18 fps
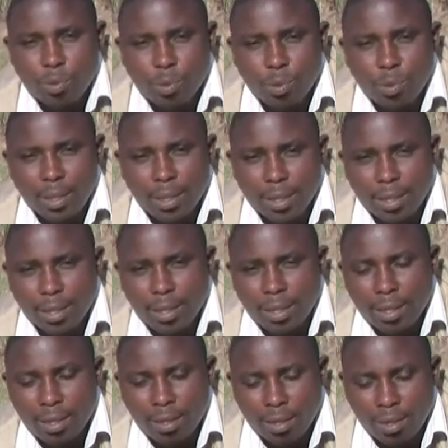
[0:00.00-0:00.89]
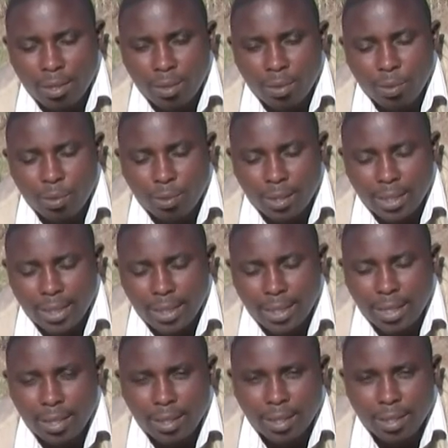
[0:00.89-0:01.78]
during the long
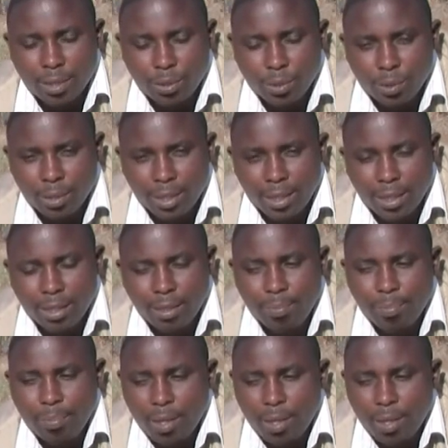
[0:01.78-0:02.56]
rain and the short rain,